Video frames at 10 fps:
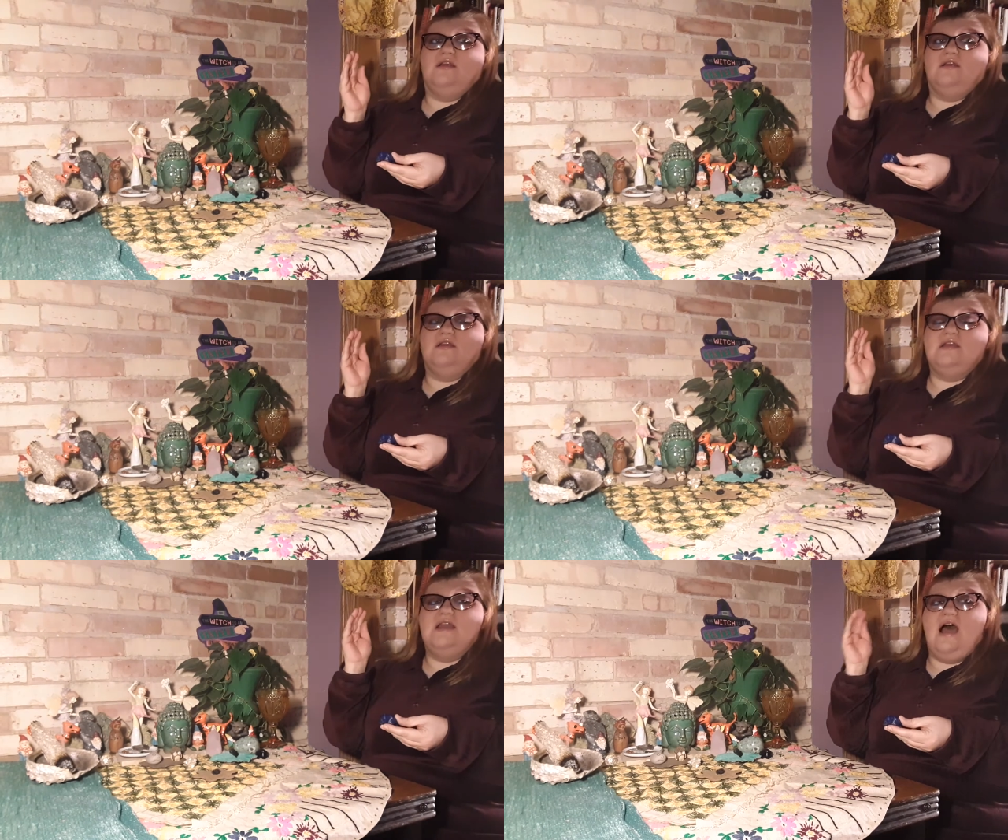
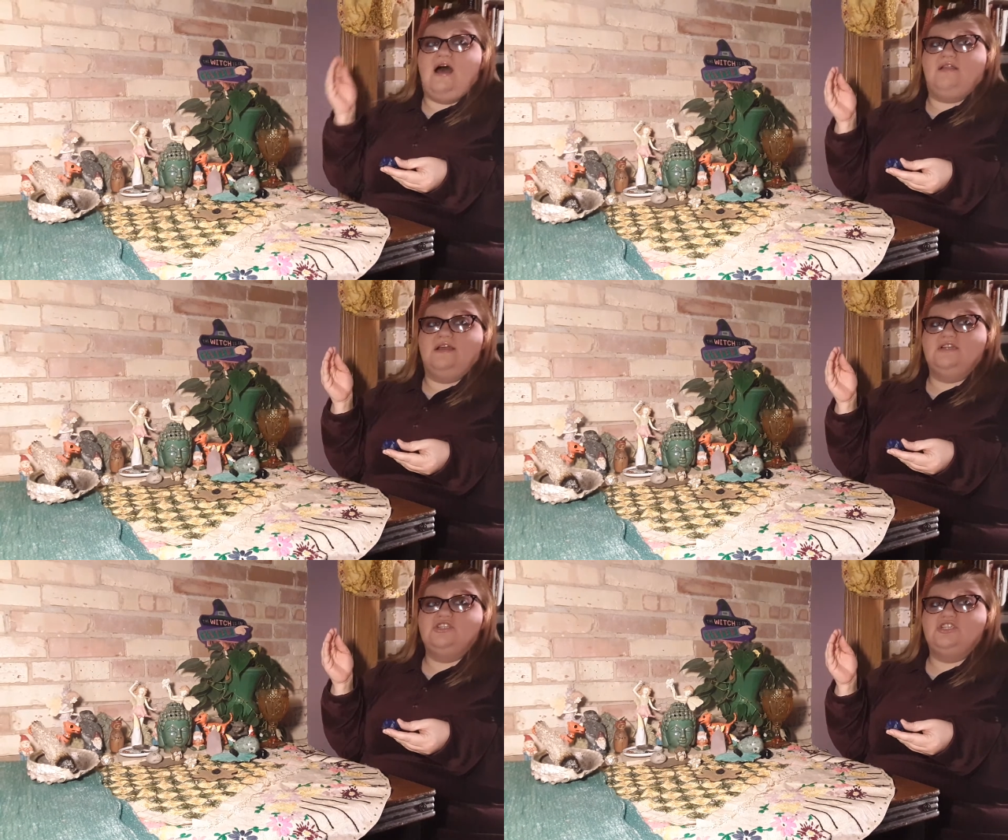
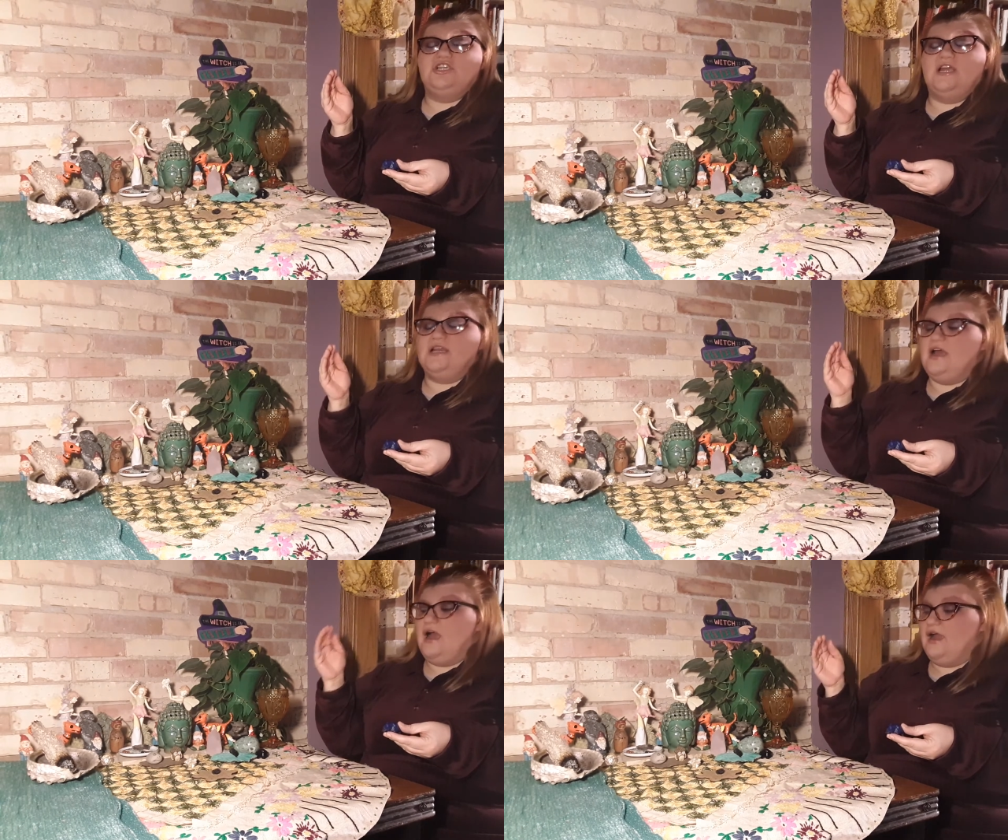knowledge
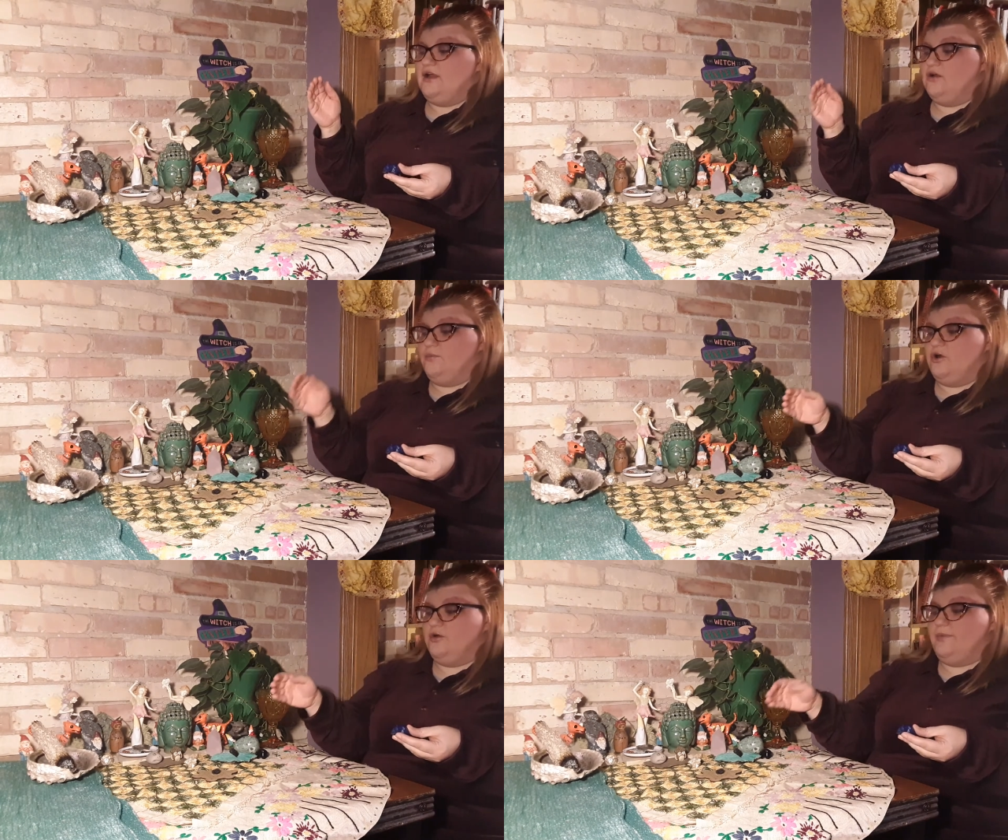and higher
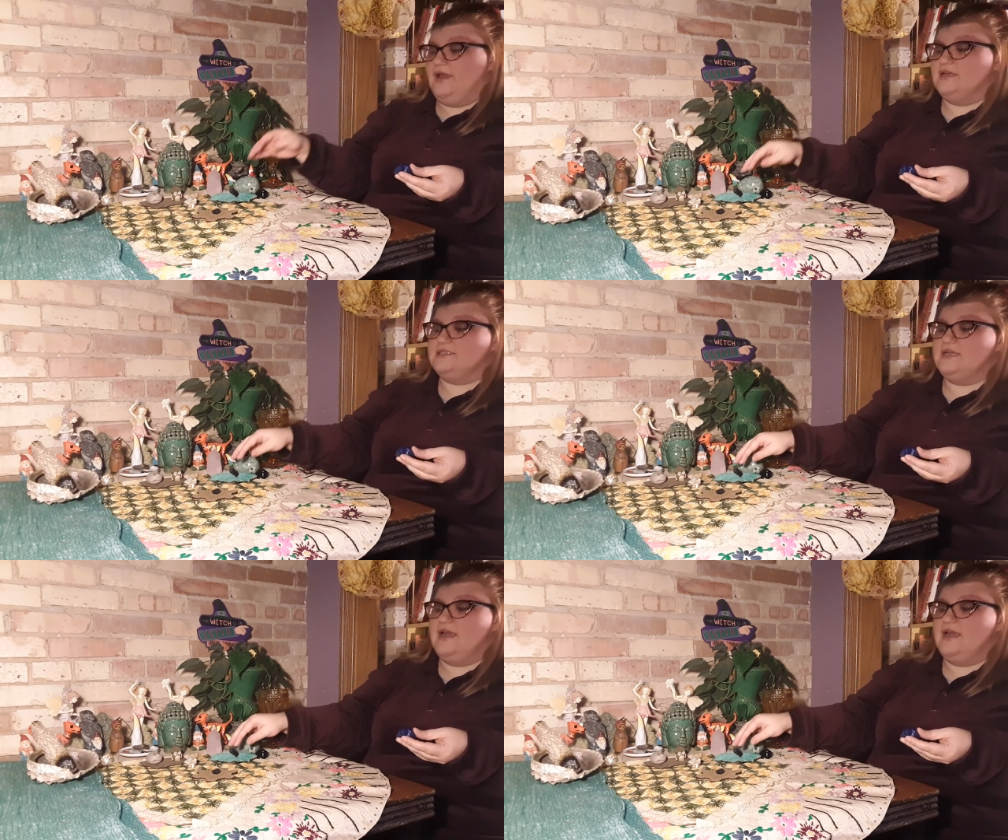purpose.